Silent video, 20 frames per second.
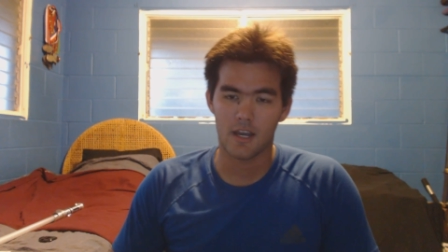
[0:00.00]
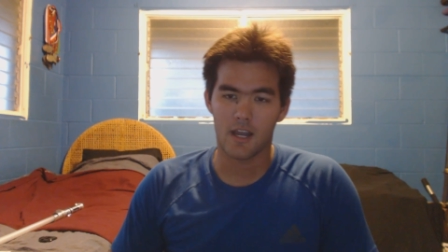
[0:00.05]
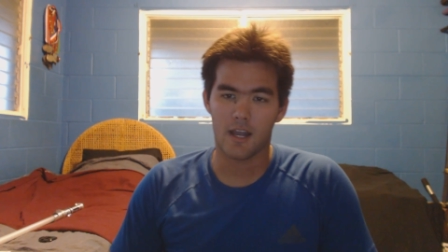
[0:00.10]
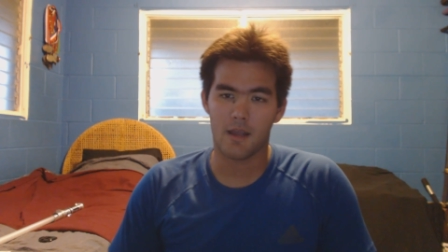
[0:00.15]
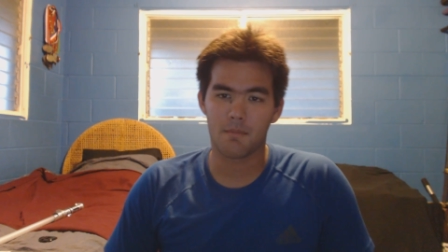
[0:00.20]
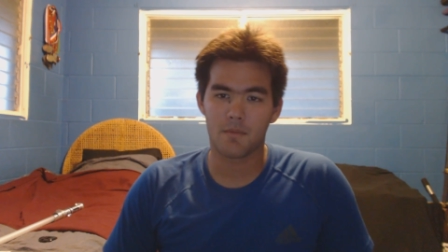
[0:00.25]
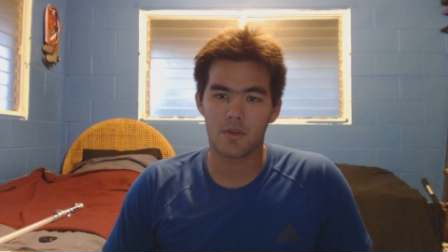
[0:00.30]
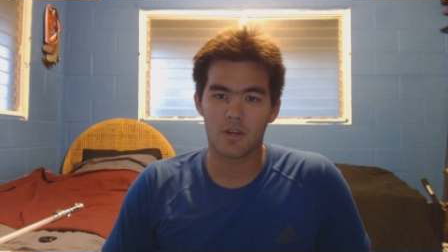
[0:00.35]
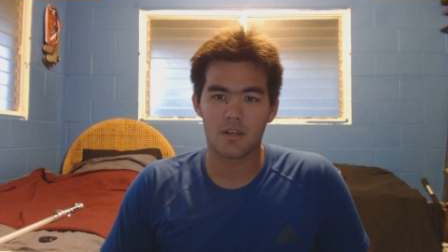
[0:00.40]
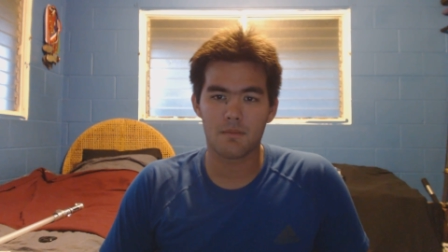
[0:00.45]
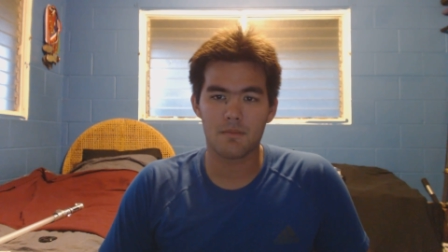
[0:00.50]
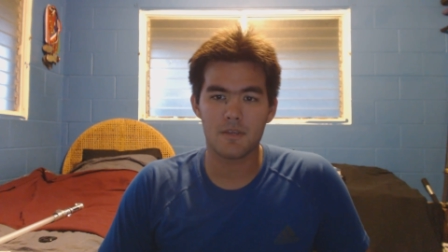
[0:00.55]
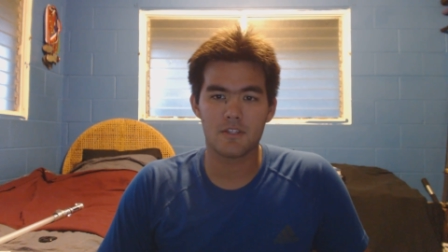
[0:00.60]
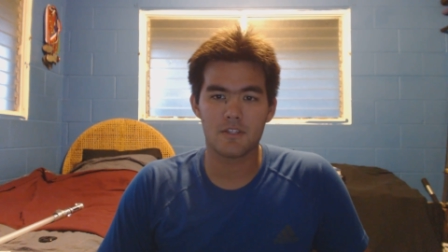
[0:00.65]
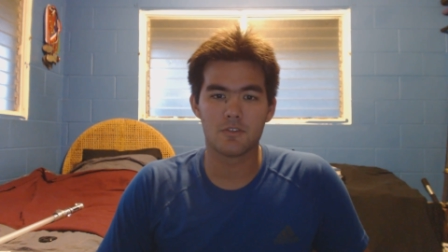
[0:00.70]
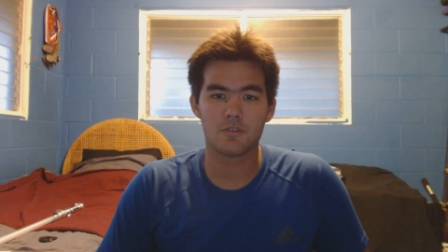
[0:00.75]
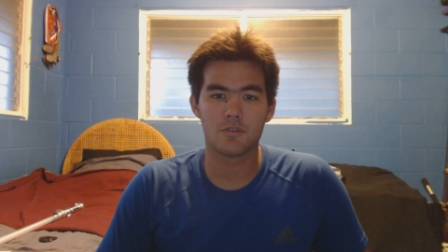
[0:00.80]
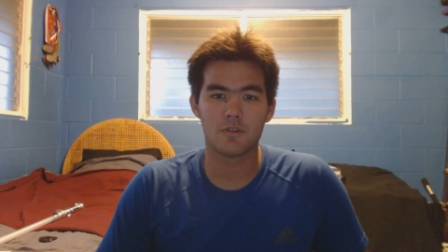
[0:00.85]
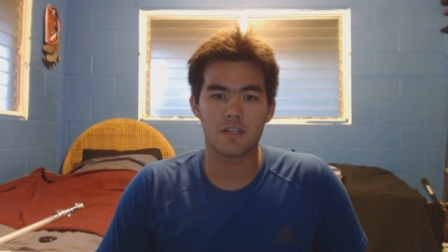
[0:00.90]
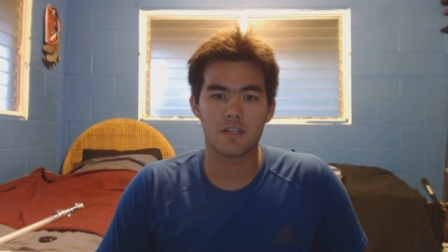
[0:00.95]
I'm going to be
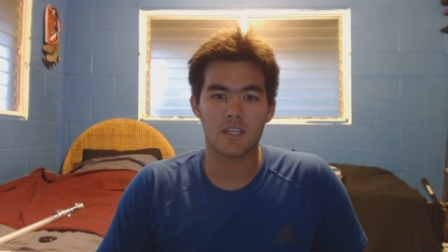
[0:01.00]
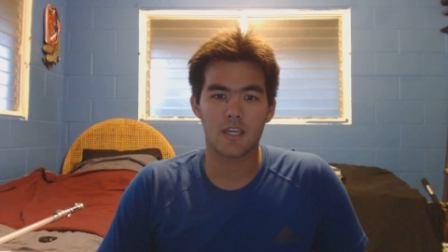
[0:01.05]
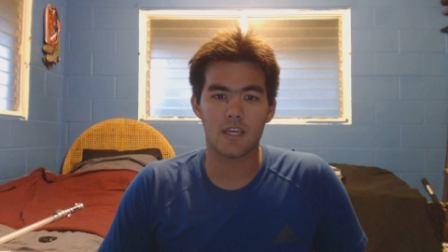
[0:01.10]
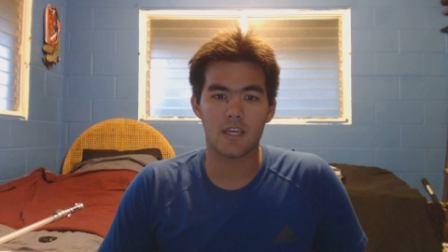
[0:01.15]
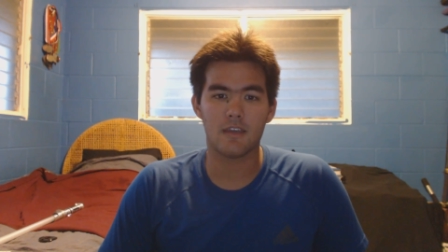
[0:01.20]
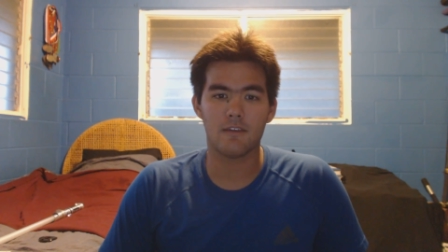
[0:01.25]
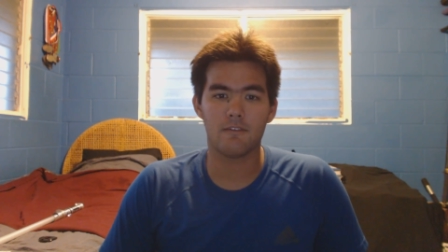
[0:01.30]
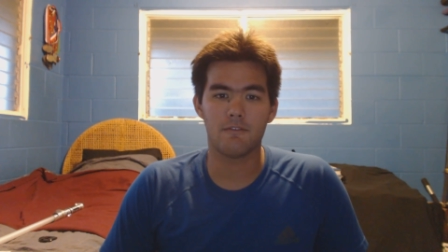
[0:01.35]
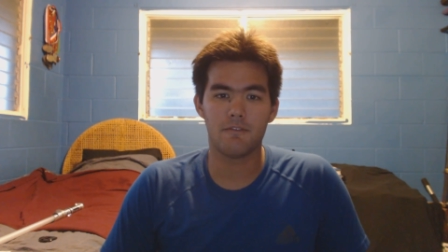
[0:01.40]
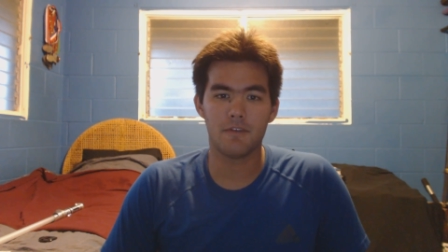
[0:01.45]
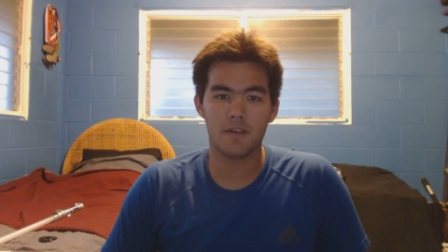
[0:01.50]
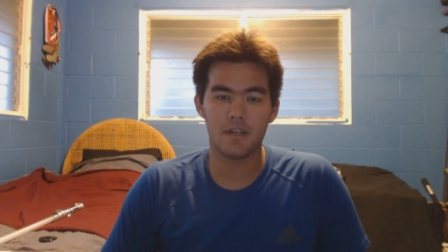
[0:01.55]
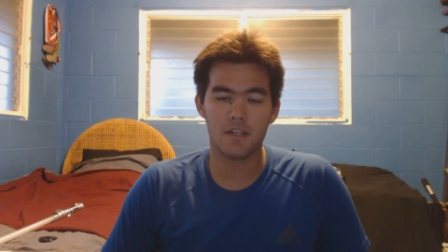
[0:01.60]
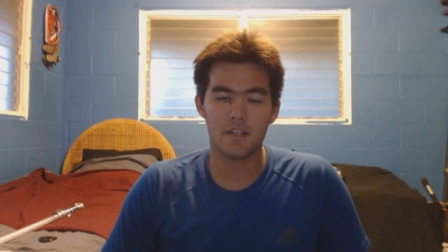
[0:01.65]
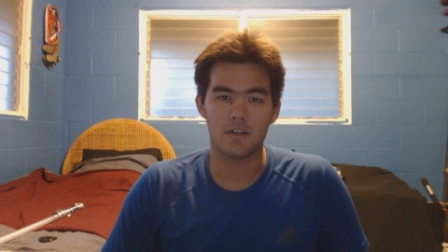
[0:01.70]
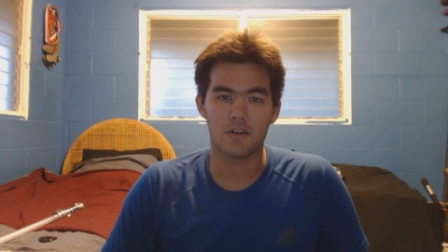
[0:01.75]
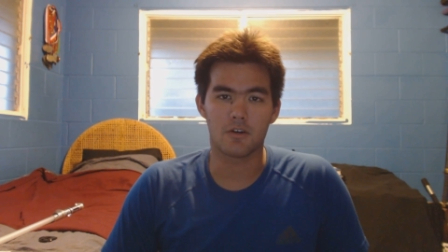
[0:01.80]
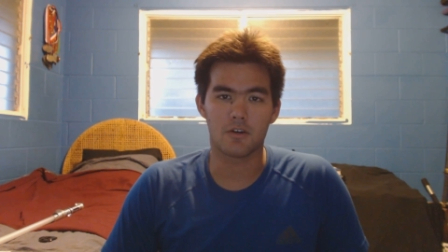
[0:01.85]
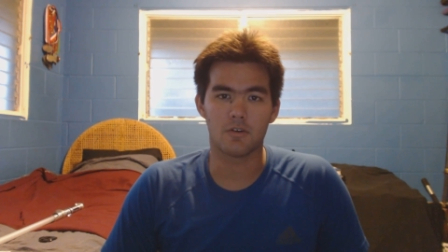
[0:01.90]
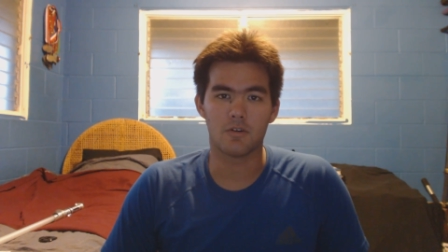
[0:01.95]
doing a
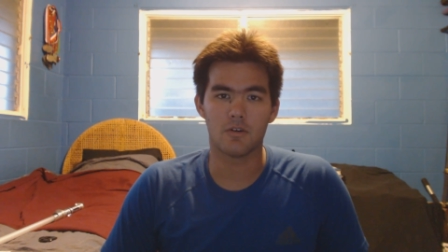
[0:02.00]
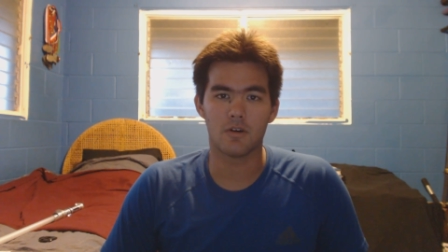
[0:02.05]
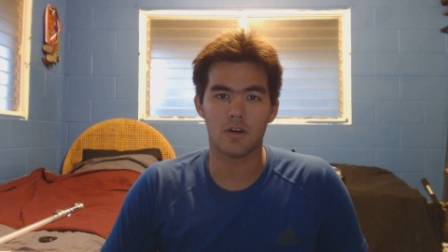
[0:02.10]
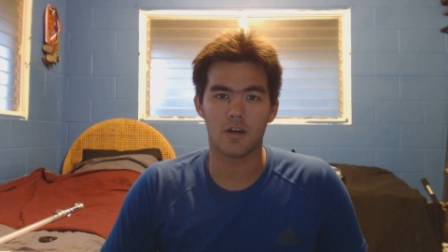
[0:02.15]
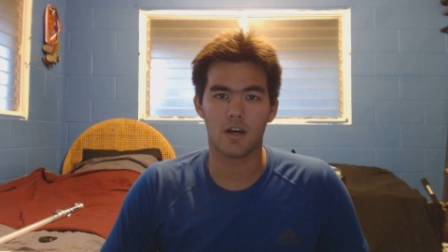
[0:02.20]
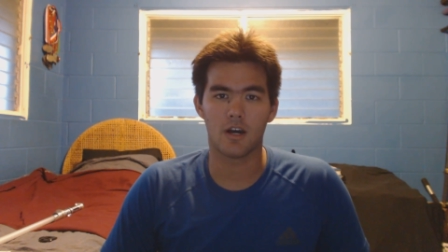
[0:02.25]
video